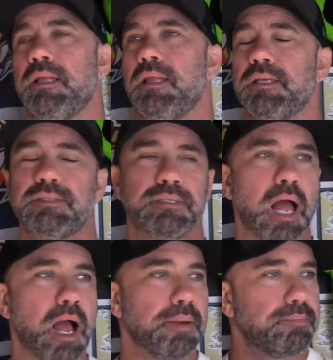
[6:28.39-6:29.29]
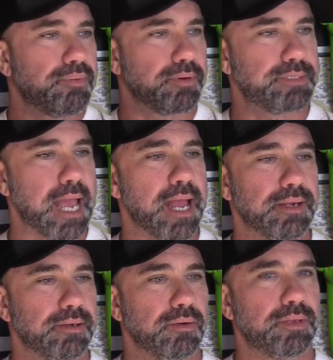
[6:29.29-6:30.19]
Let's not
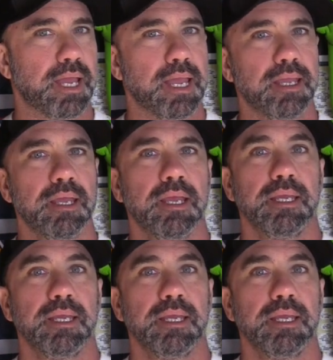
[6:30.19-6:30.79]
pretend, okay?